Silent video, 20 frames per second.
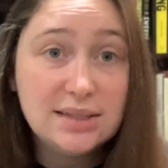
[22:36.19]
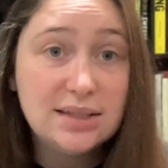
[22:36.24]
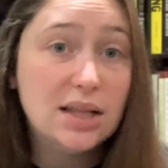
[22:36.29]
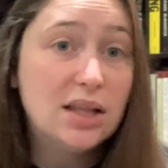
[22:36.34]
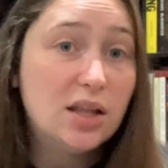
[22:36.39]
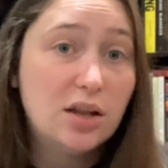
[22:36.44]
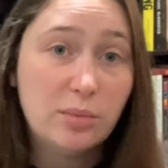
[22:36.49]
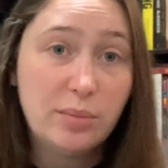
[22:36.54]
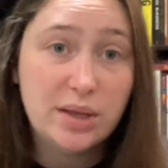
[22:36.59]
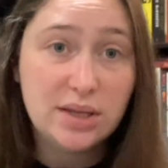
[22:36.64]
a
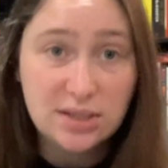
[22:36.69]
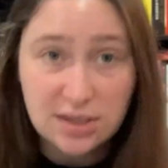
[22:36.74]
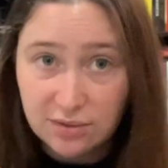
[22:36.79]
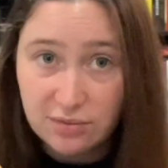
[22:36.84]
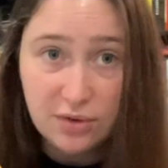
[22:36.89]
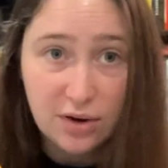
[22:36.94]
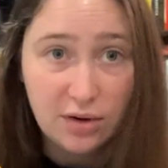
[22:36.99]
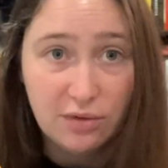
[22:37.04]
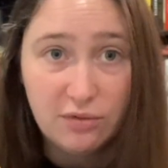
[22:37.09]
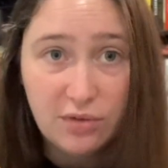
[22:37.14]
little bit
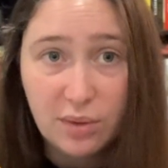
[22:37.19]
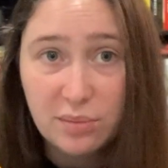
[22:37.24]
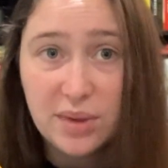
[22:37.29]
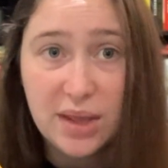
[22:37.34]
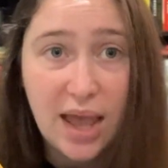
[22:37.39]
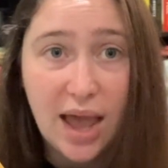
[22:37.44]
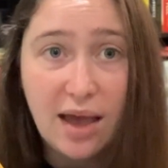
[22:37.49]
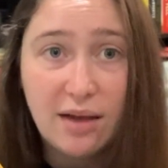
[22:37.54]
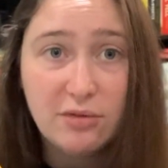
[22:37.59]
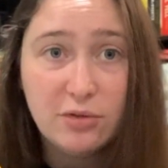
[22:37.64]
different from the
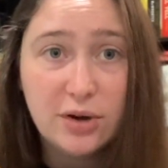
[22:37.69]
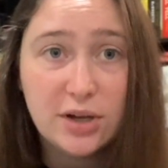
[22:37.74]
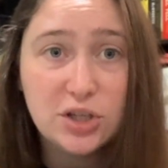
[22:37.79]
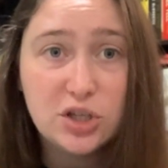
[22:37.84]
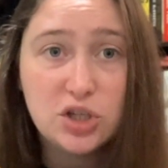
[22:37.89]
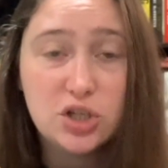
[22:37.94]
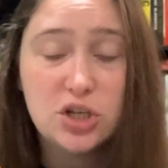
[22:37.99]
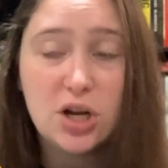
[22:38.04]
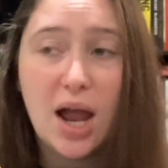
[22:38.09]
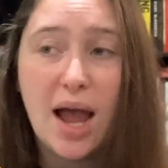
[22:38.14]

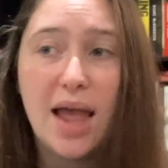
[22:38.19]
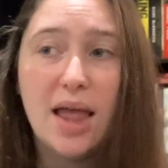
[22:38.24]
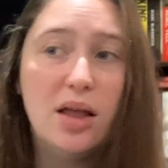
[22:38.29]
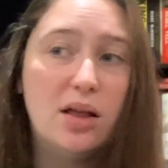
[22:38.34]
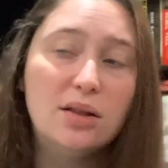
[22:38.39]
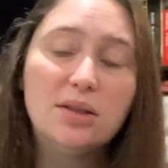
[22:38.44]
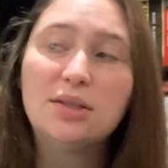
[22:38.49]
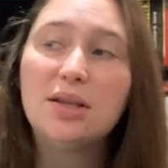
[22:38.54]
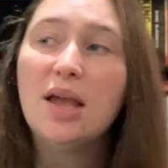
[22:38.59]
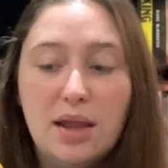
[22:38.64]
average child.